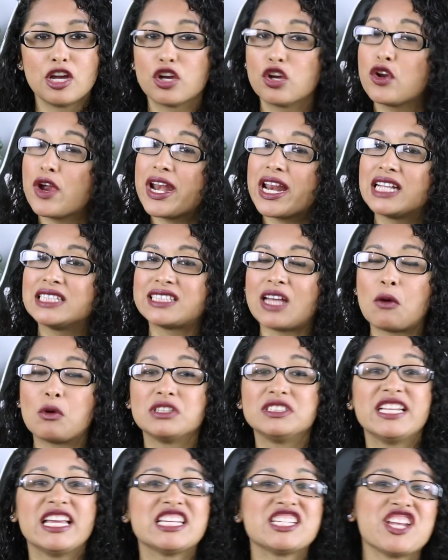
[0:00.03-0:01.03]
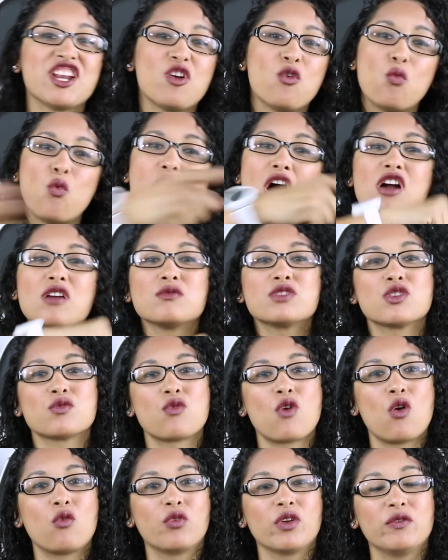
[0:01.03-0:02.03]
Greetings, Star Wars Nation, and welcome to
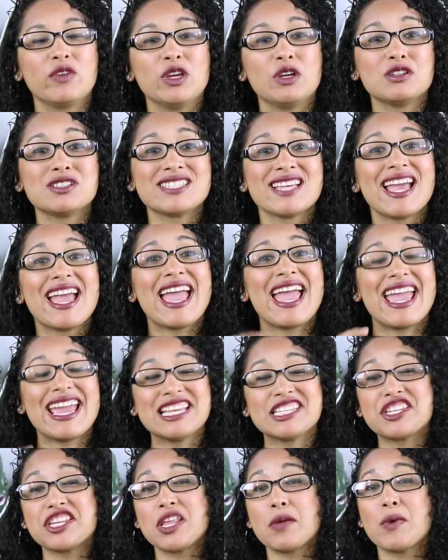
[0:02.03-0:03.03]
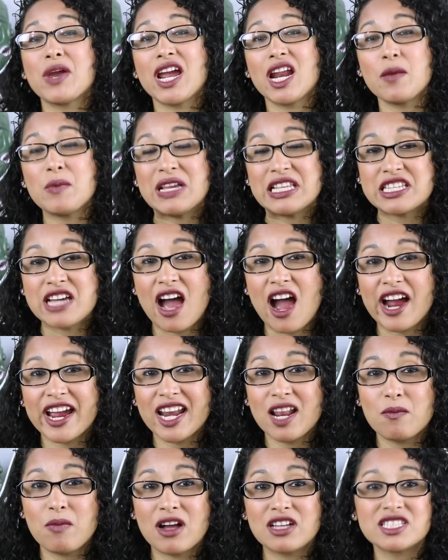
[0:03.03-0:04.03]
World Reviews. And today we're going to be
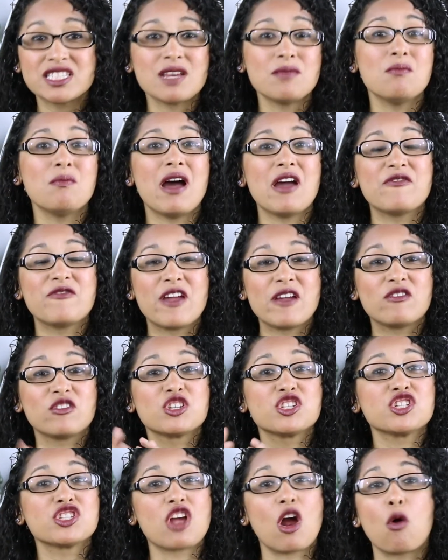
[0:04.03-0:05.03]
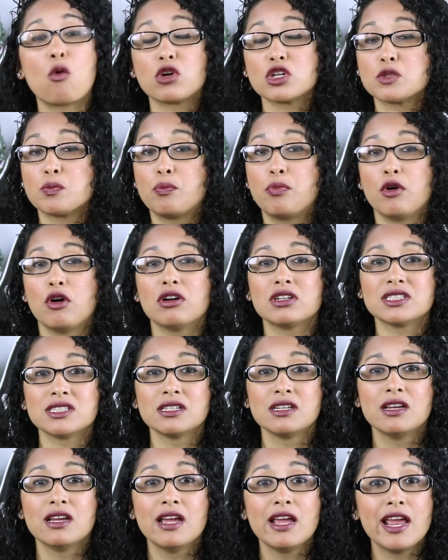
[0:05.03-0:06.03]
talking about some of my favorite Star Wars books.
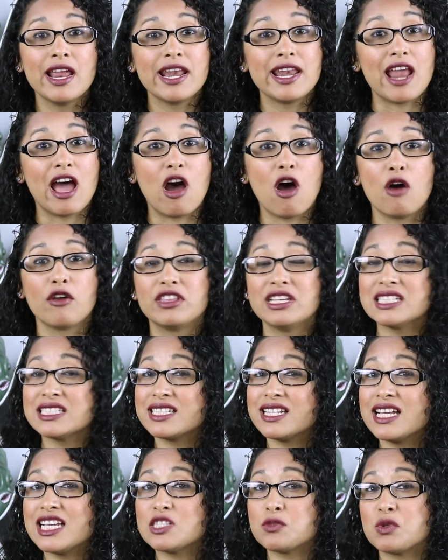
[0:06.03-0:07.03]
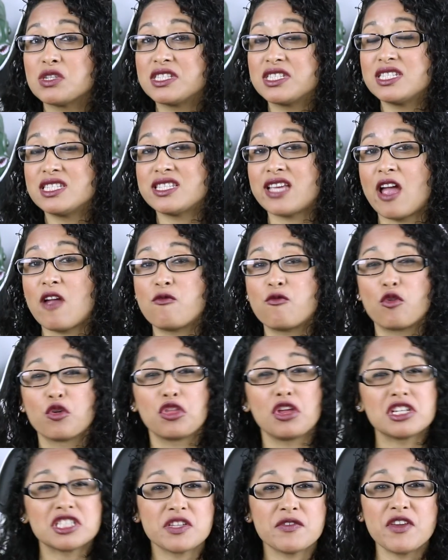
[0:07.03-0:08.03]
Now, this list was designed for
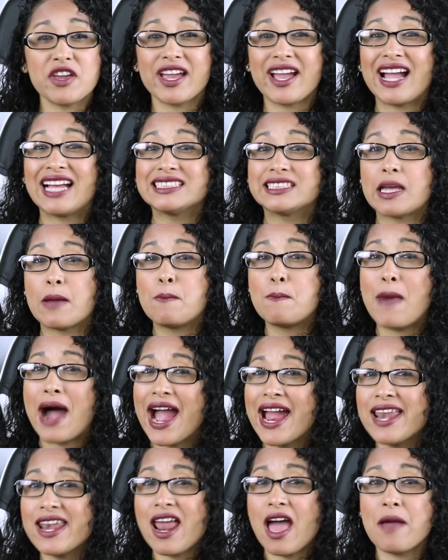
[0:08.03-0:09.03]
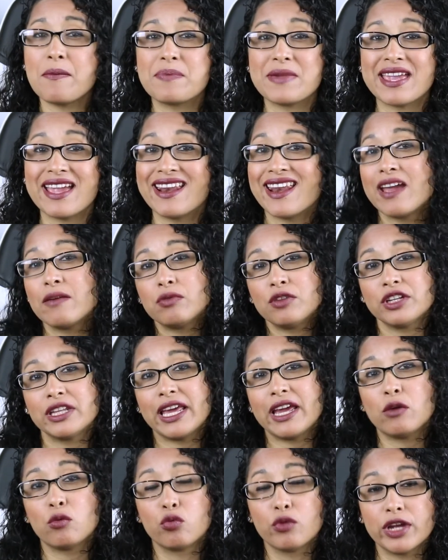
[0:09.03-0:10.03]
those of you guys that might not be an
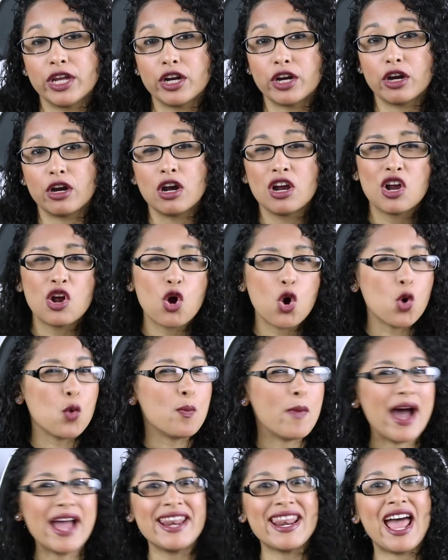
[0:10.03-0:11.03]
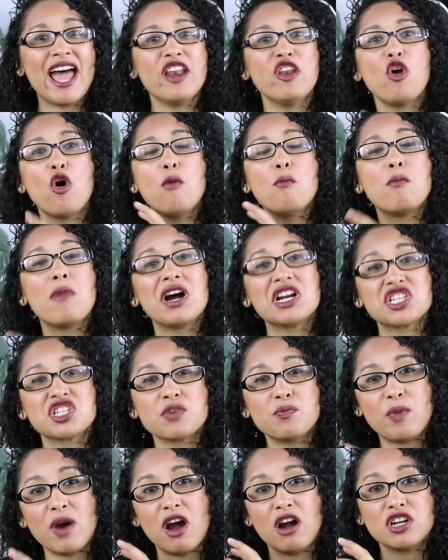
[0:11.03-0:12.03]
everyday reader or might not know much
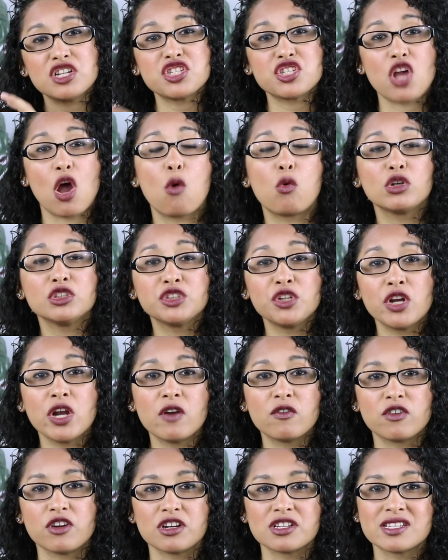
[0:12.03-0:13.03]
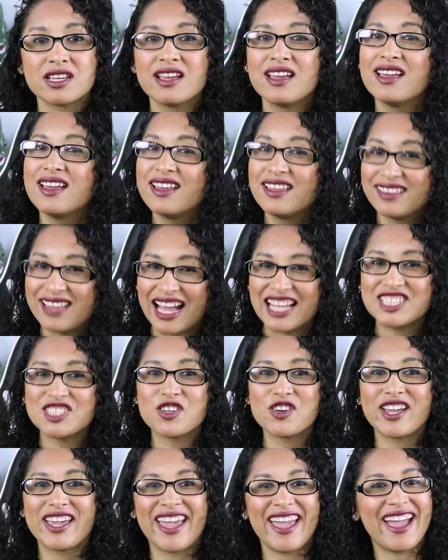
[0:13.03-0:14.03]
about our Star Wars universe. That's
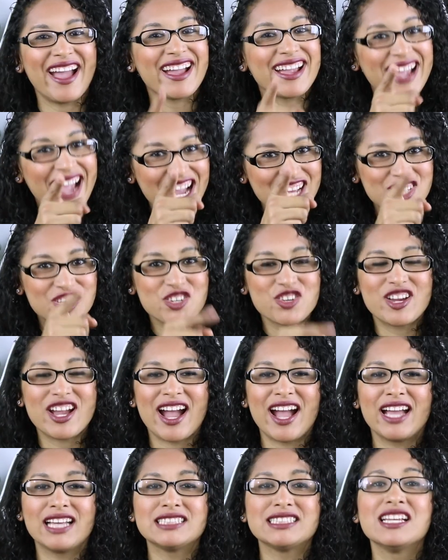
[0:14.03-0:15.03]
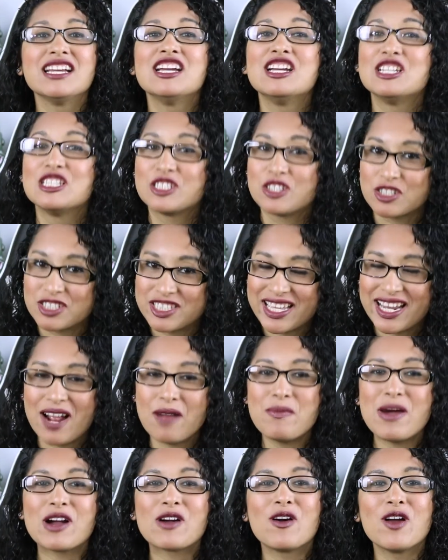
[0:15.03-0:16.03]
okay, I got you guys. So sit
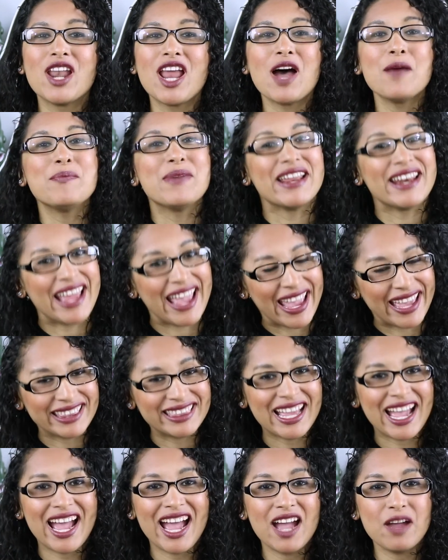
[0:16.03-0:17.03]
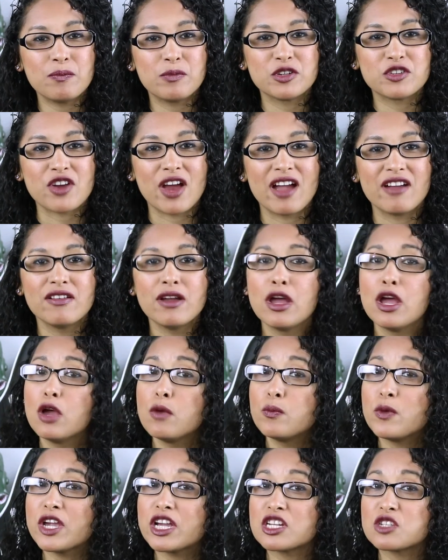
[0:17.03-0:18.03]
down, buckle up, and hit that hyperdrive
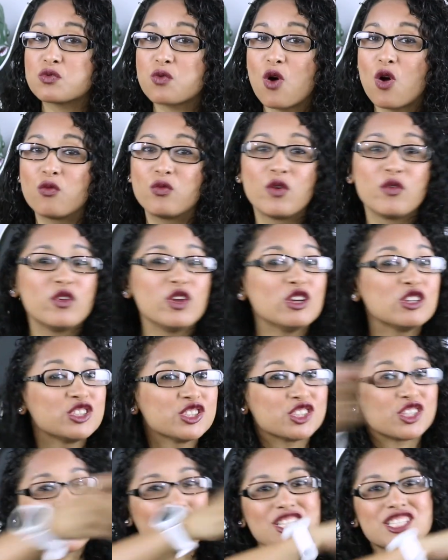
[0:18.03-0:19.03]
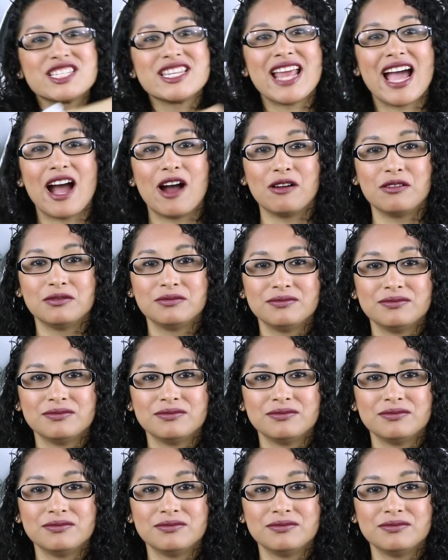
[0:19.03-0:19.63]
because World Reviews starts now.